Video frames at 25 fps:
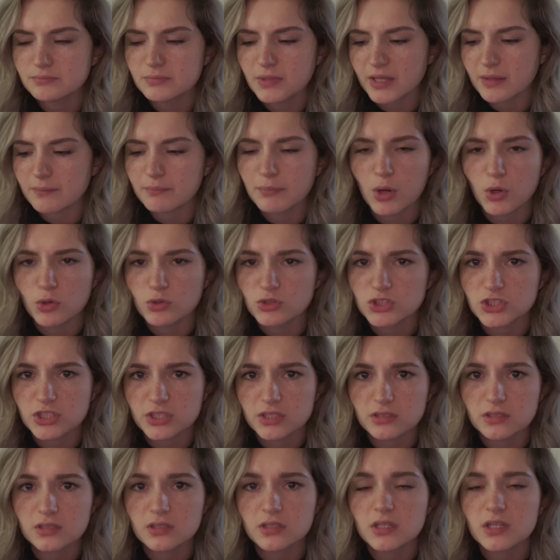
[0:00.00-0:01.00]
like
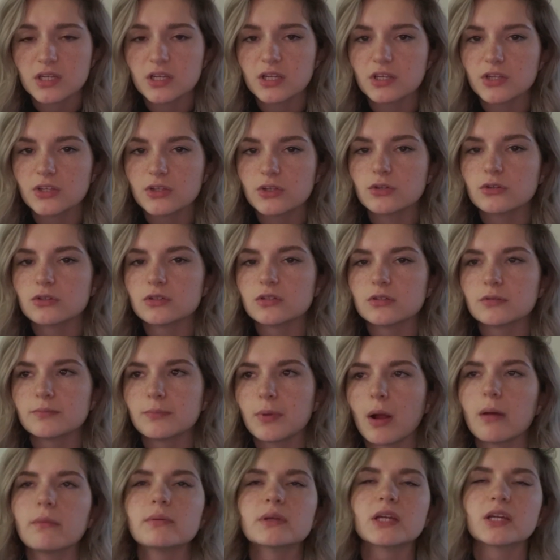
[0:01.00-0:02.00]
potion, you're
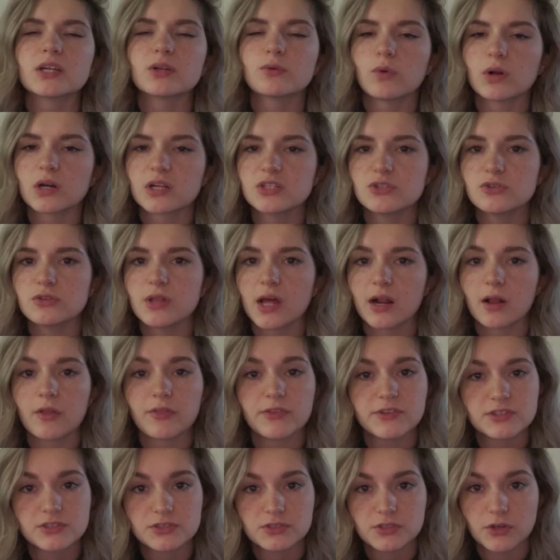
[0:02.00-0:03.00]
probably gonna want to do that
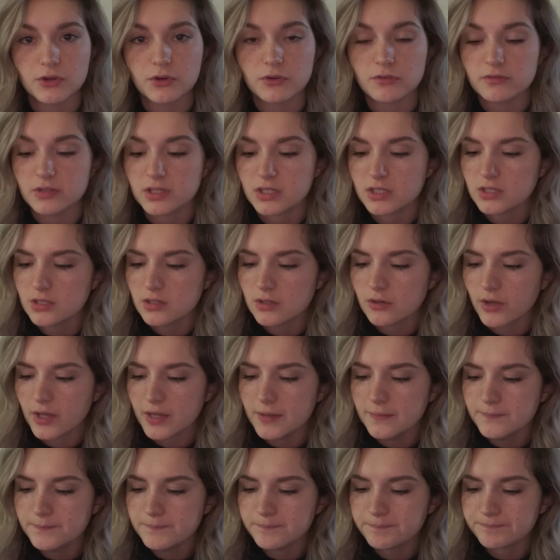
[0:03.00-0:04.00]
on the stove.
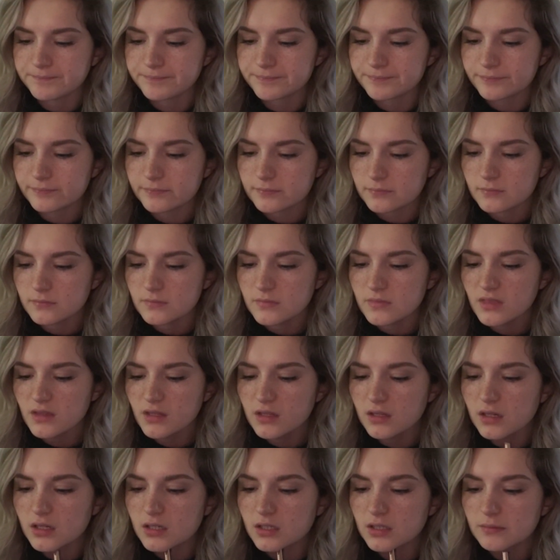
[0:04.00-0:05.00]
Okay.
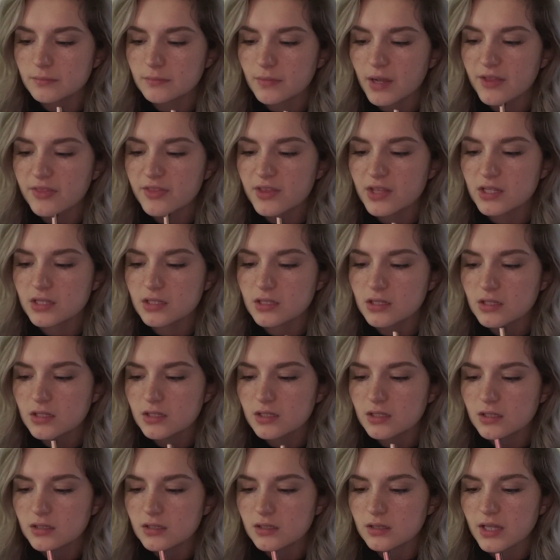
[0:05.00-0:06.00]
And then
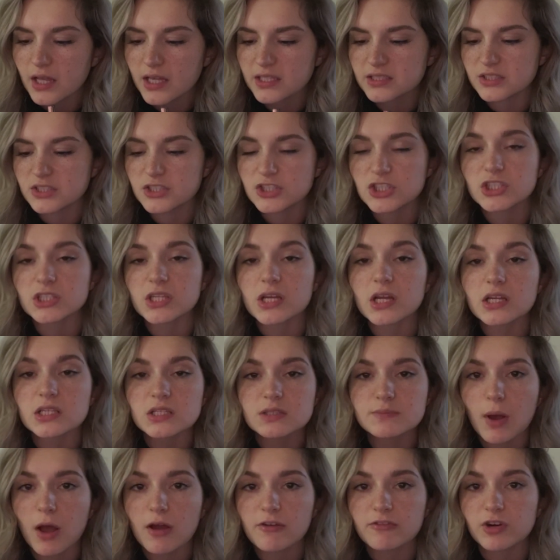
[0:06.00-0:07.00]
lastly, just like
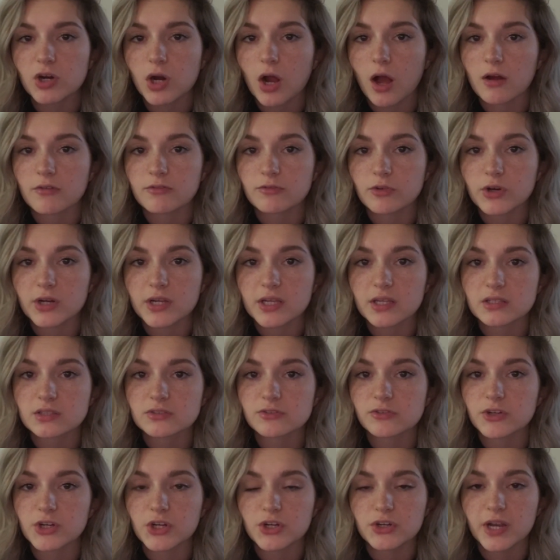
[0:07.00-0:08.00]
a spot for
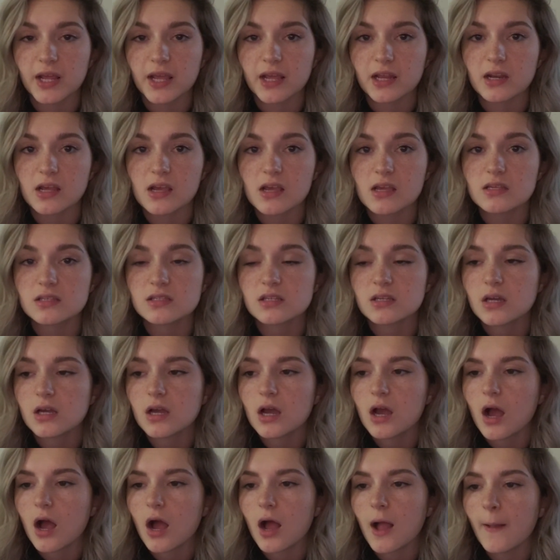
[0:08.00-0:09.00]
offerings for your deities.
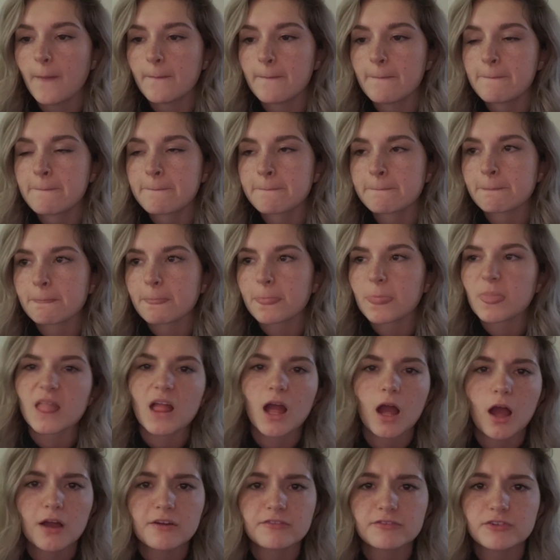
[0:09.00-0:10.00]

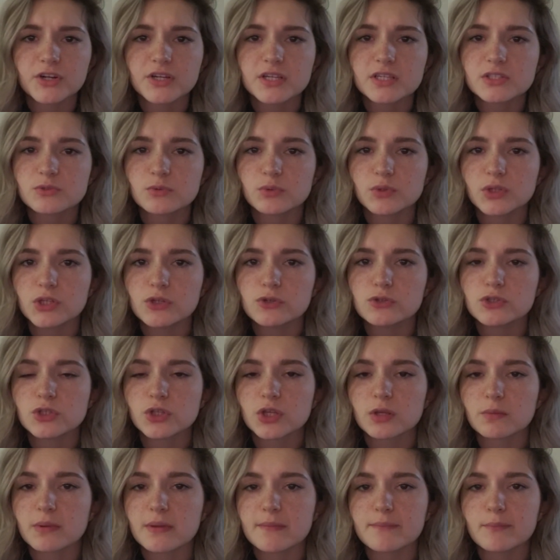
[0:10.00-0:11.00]
Offerings will
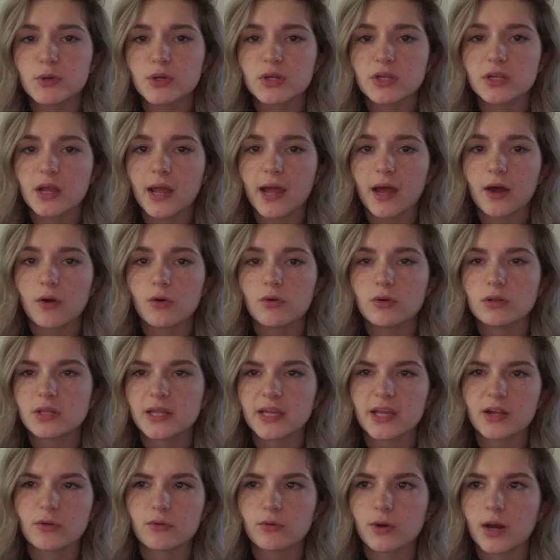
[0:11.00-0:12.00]
usually be put out
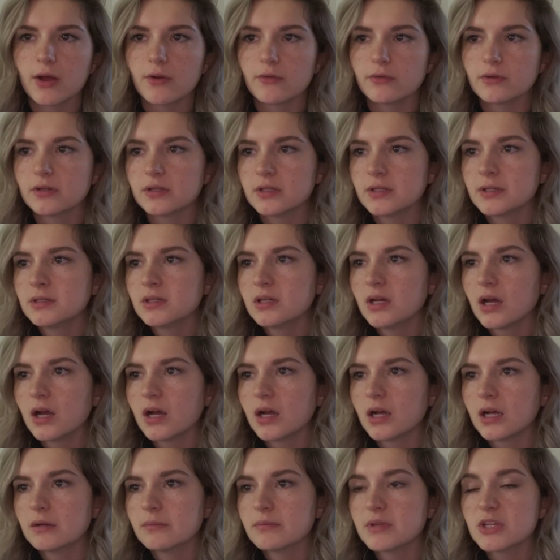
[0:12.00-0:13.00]
like around
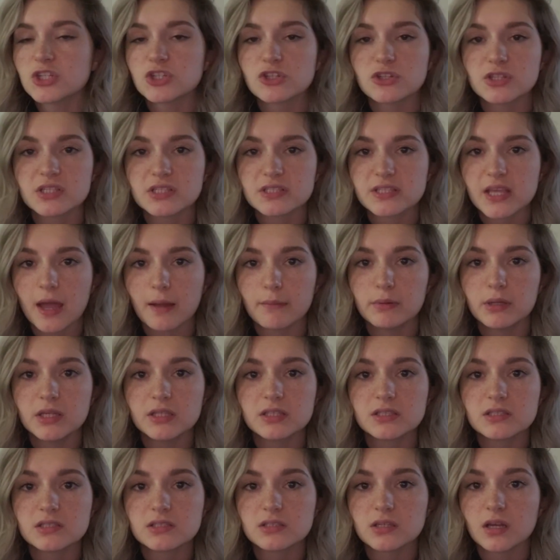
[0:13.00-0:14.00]
each of the
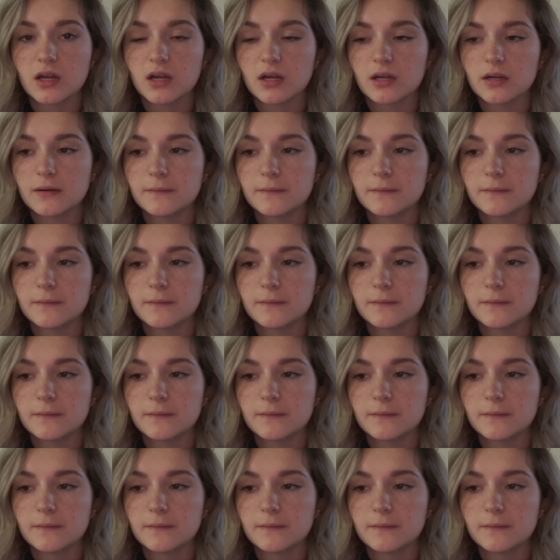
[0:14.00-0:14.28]
Sabbats,